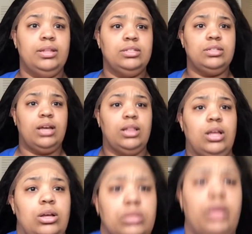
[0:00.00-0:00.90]
This is how
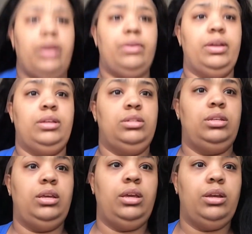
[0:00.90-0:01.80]
long the hair is
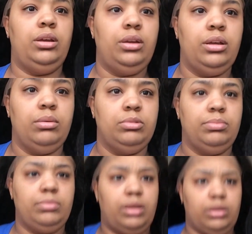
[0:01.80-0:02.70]
here. It comes
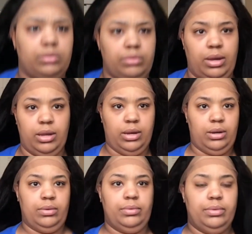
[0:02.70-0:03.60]
like right
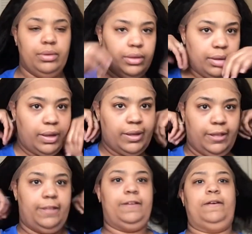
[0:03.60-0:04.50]
here.
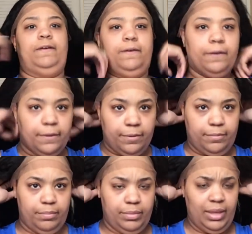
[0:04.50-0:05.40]

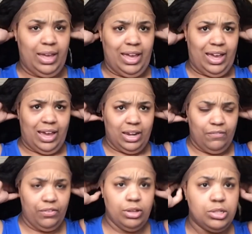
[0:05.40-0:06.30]
And it
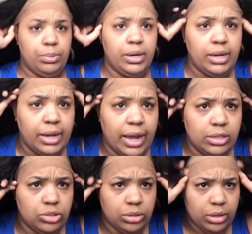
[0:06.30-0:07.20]
feels pretty
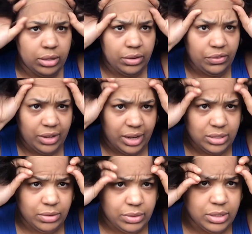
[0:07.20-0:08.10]
natural. I don't know if you guys
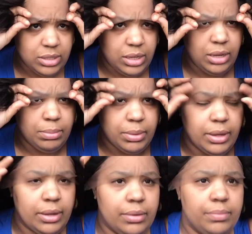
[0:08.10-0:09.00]
can really see, but